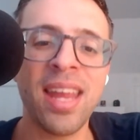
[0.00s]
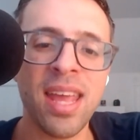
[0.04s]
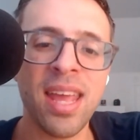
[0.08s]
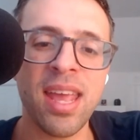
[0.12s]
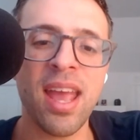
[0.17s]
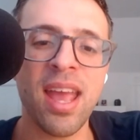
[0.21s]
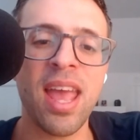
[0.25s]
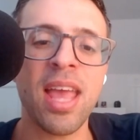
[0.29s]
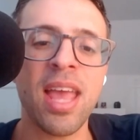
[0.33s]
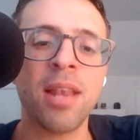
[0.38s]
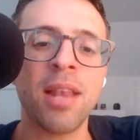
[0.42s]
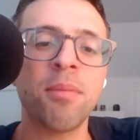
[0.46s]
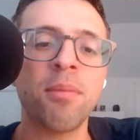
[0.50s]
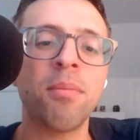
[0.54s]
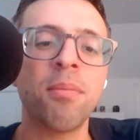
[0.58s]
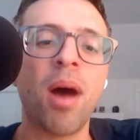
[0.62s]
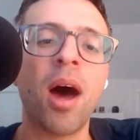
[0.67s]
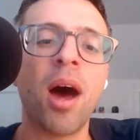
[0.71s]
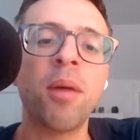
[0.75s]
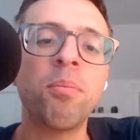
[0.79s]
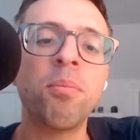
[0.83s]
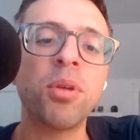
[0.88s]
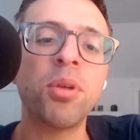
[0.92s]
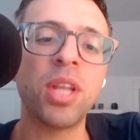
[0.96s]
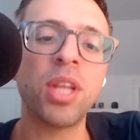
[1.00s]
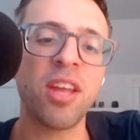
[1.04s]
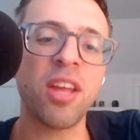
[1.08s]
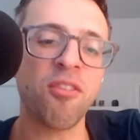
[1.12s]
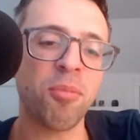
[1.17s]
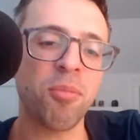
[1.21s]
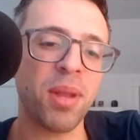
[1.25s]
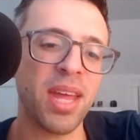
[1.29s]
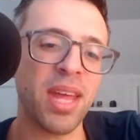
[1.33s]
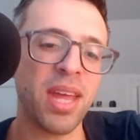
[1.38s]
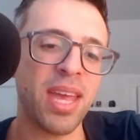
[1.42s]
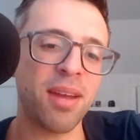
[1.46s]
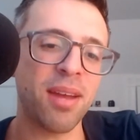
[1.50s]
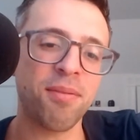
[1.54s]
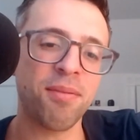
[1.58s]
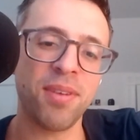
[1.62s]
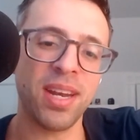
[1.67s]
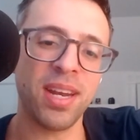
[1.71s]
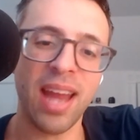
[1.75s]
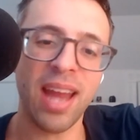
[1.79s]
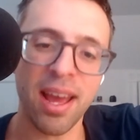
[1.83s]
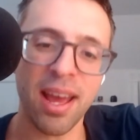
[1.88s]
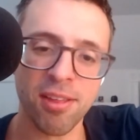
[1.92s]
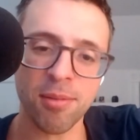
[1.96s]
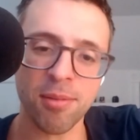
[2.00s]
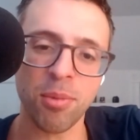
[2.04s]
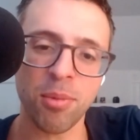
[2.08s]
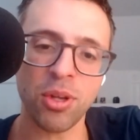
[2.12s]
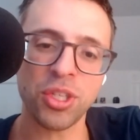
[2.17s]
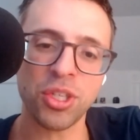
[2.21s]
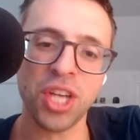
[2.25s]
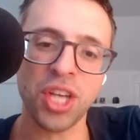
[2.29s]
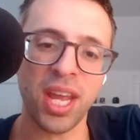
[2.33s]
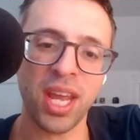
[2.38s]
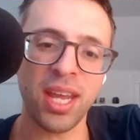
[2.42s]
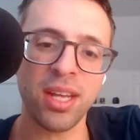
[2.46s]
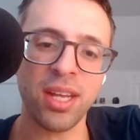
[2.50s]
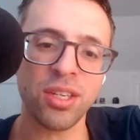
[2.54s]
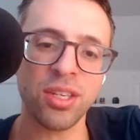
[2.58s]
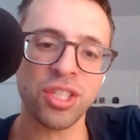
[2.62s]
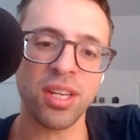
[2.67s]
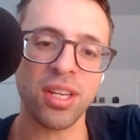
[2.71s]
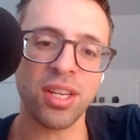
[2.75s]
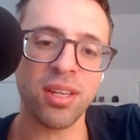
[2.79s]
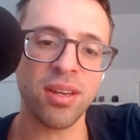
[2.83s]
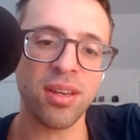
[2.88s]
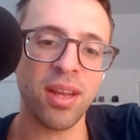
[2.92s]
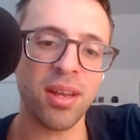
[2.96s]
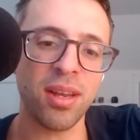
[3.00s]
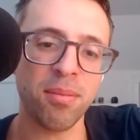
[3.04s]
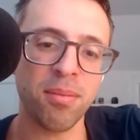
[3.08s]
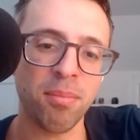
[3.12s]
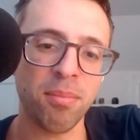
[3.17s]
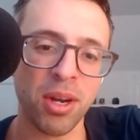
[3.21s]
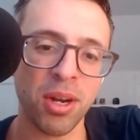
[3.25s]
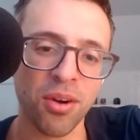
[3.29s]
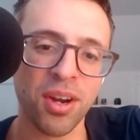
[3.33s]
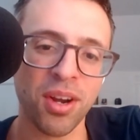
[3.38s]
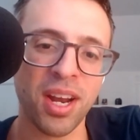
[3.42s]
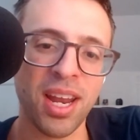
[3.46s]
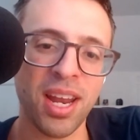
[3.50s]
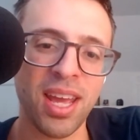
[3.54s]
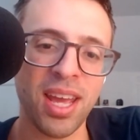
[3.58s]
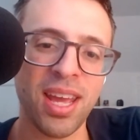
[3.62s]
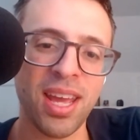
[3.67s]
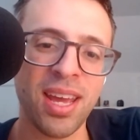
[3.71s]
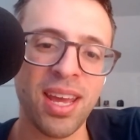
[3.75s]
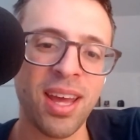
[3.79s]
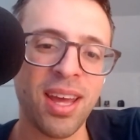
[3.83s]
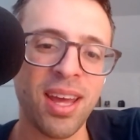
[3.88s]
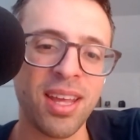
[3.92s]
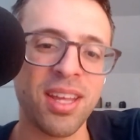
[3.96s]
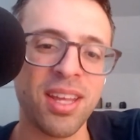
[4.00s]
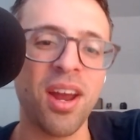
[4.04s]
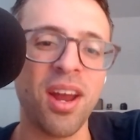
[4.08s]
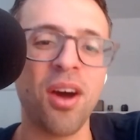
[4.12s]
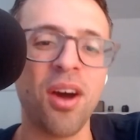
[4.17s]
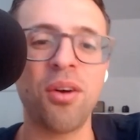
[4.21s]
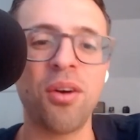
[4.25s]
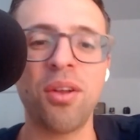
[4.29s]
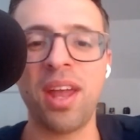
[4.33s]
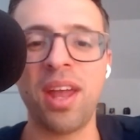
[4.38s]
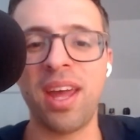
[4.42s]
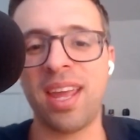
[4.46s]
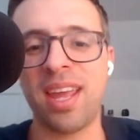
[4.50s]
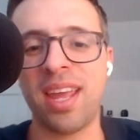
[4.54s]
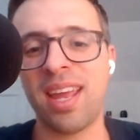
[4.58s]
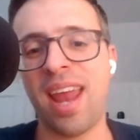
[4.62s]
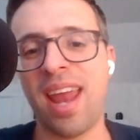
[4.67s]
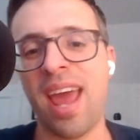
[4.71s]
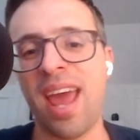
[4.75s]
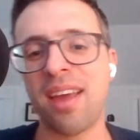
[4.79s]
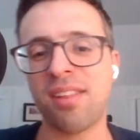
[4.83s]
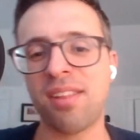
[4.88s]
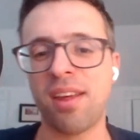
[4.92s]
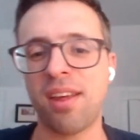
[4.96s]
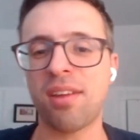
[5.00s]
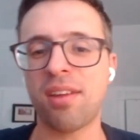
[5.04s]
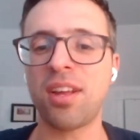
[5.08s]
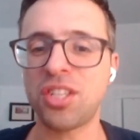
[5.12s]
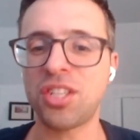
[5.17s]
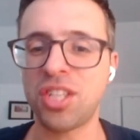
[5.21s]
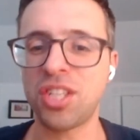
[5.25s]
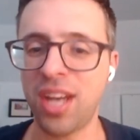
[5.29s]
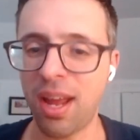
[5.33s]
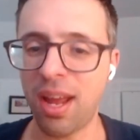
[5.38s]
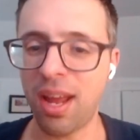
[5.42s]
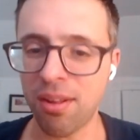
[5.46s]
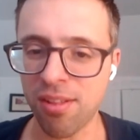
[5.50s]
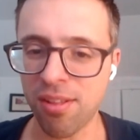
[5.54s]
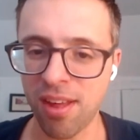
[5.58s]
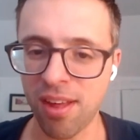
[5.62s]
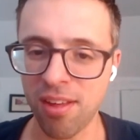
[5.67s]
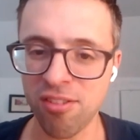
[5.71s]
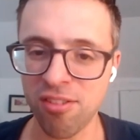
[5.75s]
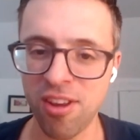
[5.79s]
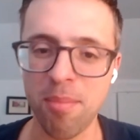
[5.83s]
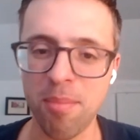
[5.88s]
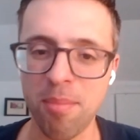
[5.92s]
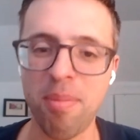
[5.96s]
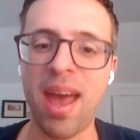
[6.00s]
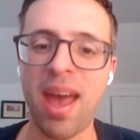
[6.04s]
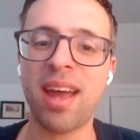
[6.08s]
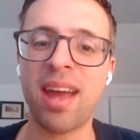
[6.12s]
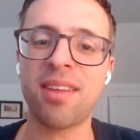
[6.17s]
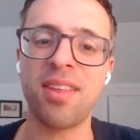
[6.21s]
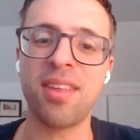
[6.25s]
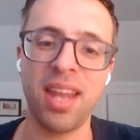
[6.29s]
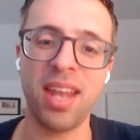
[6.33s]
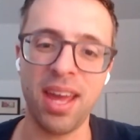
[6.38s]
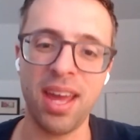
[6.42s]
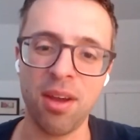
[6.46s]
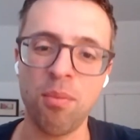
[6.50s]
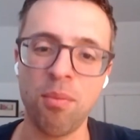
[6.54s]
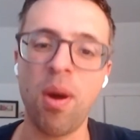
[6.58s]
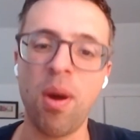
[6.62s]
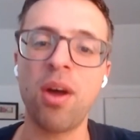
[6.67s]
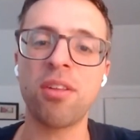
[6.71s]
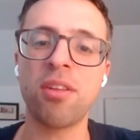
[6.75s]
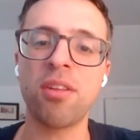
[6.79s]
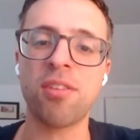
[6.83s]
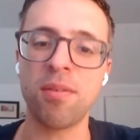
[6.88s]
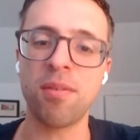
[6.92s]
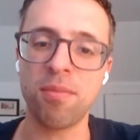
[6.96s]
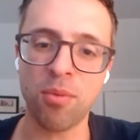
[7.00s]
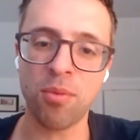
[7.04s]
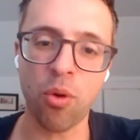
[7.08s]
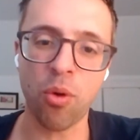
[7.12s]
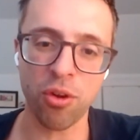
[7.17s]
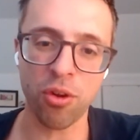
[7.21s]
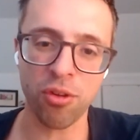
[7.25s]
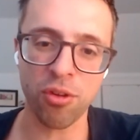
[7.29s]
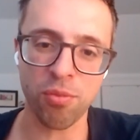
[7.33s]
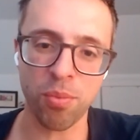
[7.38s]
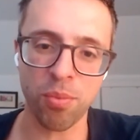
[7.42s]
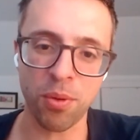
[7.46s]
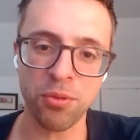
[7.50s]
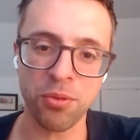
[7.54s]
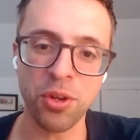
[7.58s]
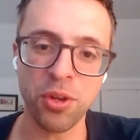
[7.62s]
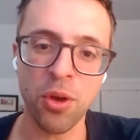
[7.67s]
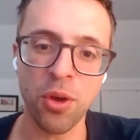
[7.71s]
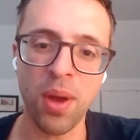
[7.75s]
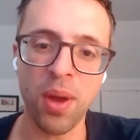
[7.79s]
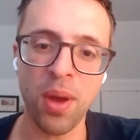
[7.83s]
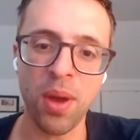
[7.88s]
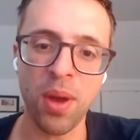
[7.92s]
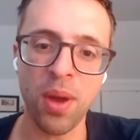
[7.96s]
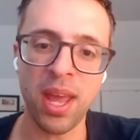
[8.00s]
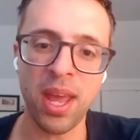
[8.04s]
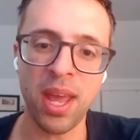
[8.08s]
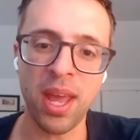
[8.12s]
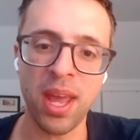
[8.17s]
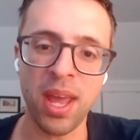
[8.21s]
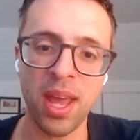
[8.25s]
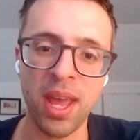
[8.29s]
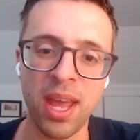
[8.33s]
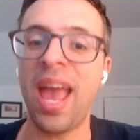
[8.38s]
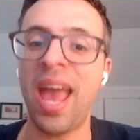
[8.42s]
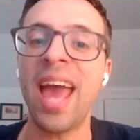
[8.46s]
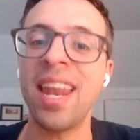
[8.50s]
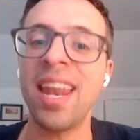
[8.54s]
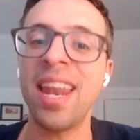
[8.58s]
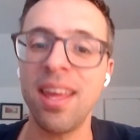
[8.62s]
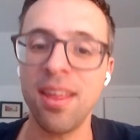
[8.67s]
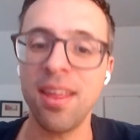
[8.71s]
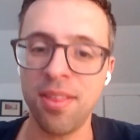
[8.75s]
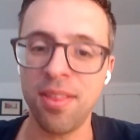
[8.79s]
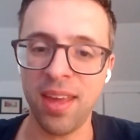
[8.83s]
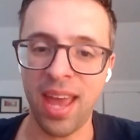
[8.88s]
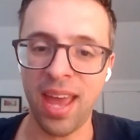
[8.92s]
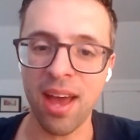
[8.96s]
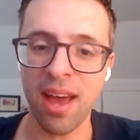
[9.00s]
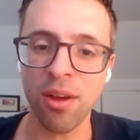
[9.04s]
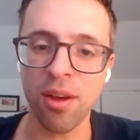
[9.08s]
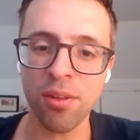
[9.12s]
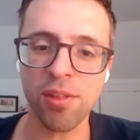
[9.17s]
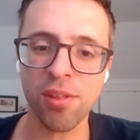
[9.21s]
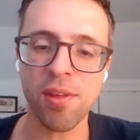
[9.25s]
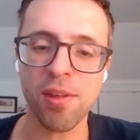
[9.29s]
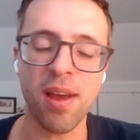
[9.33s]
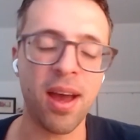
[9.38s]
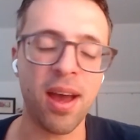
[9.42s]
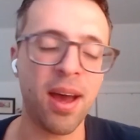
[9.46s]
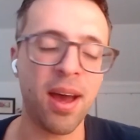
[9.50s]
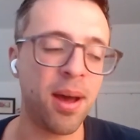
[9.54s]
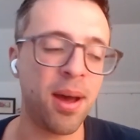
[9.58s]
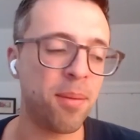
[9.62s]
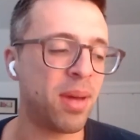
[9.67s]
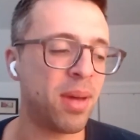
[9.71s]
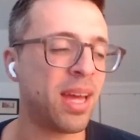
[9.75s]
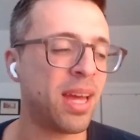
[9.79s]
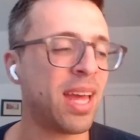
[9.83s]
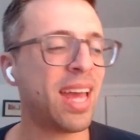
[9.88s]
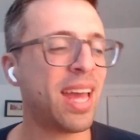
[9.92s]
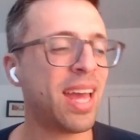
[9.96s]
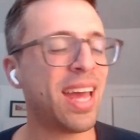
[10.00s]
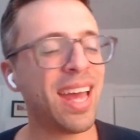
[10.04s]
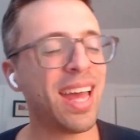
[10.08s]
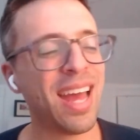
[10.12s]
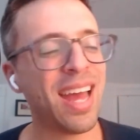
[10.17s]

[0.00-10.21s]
any in unbelievably infinitesimal change in in modernity you know like it has like such an outsized impact that like well it's of course worth doing over doing anything else um